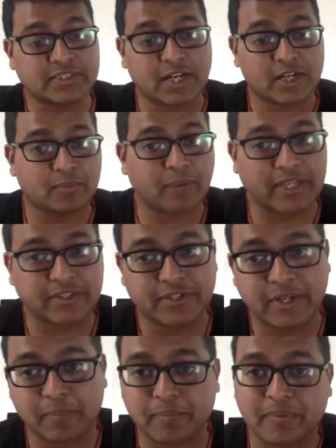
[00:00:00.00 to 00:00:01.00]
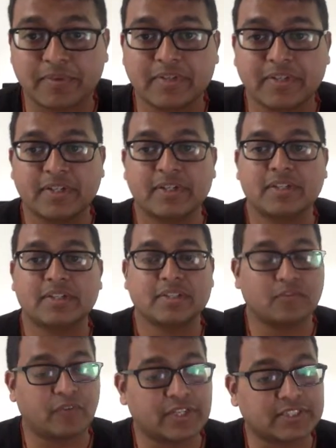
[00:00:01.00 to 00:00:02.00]
are buying the dip.
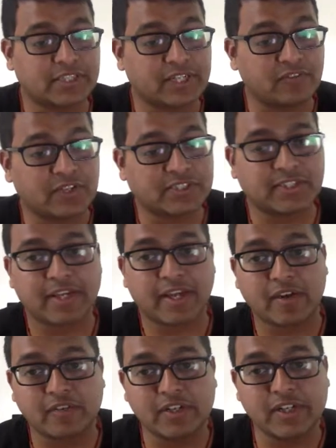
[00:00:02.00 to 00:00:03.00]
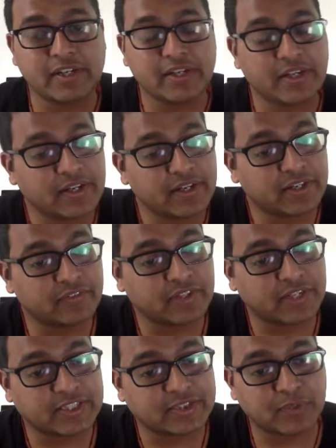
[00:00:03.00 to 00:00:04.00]
The whales are investing heavily, even
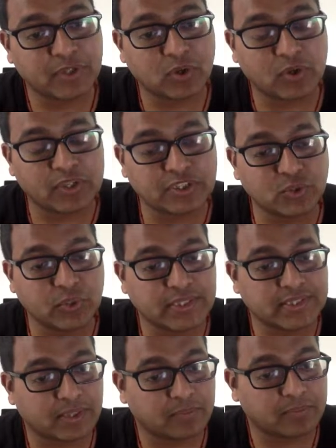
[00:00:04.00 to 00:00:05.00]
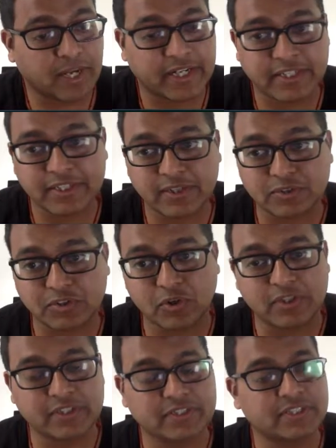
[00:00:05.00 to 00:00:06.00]
as Bitcoin is going sub nineteen thousand
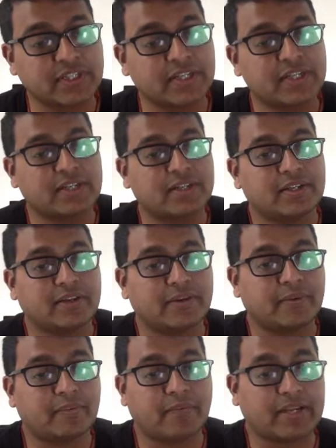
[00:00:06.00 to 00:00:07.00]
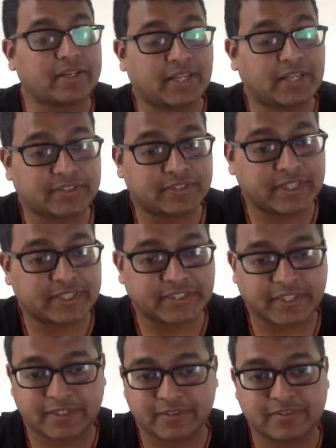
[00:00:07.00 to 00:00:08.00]
dollars. Um, and that's a great
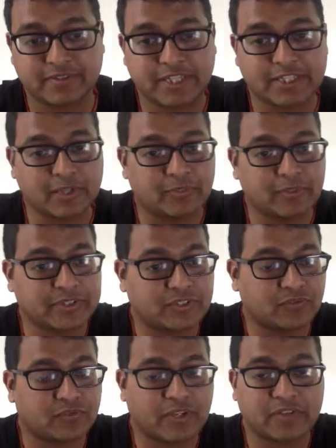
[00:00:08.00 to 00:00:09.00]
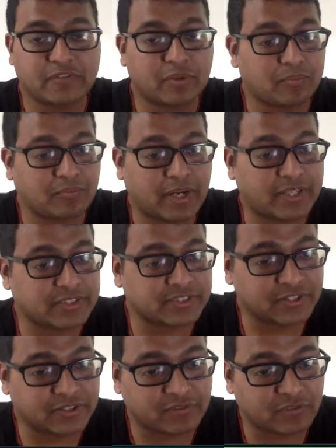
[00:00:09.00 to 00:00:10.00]
sign, right? That means uh, even Michael
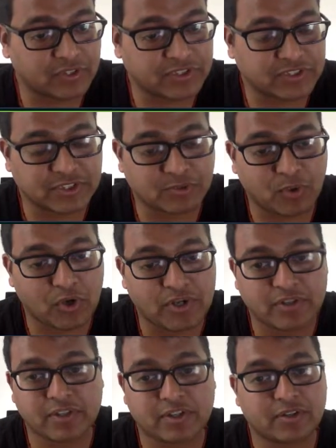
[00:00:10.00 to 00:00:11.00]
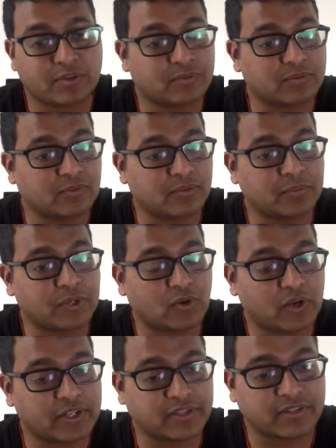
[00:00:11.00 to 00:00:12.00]
Saylor, for instance, bought uh,
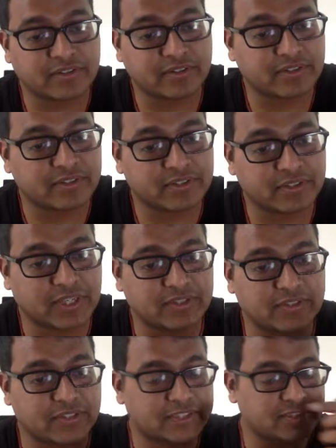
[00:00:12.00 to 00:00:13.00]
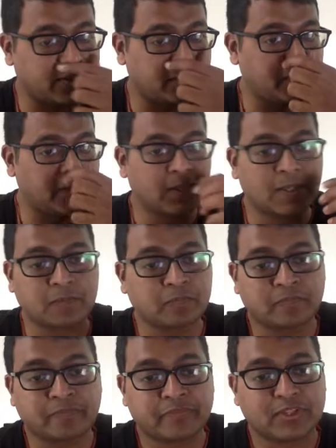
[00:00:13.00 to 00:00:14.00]
Bitcoin uh, recently.
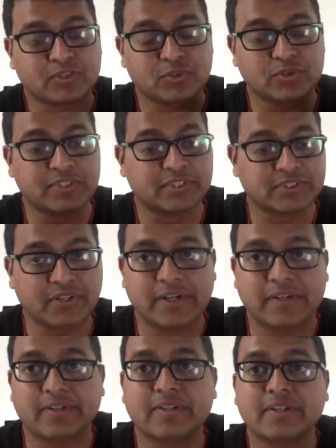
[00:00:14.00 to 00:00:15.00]
So this is great.